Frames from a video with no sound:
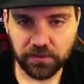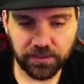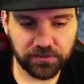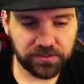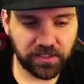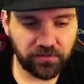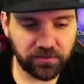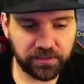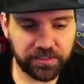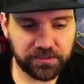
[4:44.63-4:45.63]
Here's another
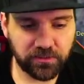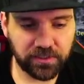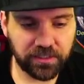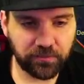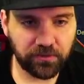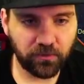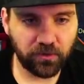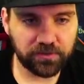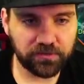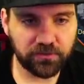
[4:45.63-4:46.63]
elite. So again, I'm going to
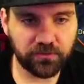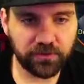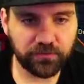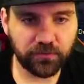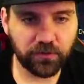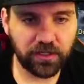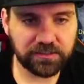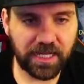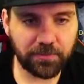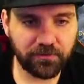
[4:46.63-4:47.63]
1, 2, 3, 4. On
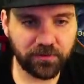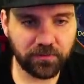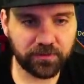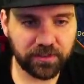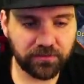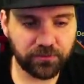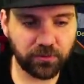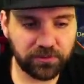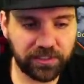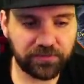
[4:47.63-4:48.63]
top of them, I'm going to
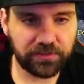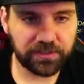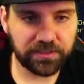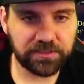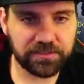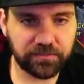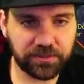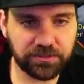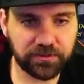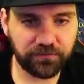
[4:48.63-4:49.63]
throw a left click in just to make
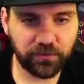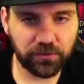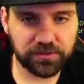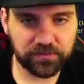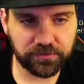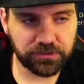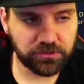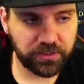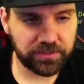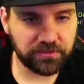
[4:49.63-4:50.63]
sure my Focus and
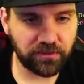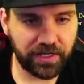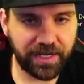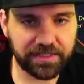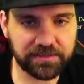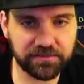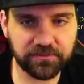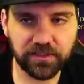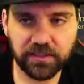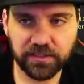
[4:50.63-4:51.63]
Restraints are
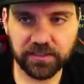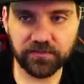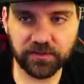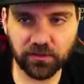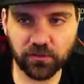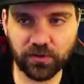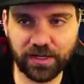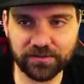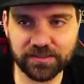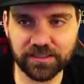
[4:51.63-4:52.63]
active, even though
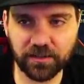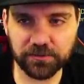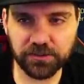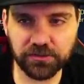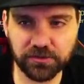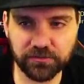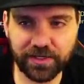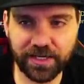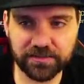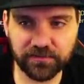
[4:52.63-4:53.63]
Ground Stomp should have
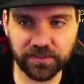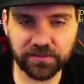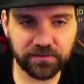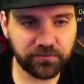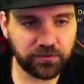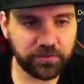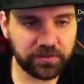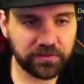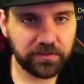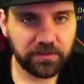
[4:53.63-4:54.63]
activated it for
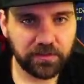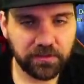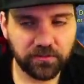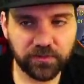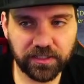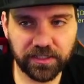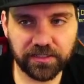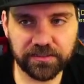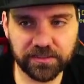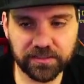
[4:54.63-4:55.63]
me. Went ahead
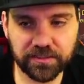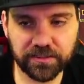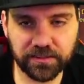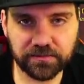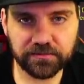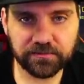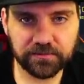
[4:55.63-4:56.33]
and did it again.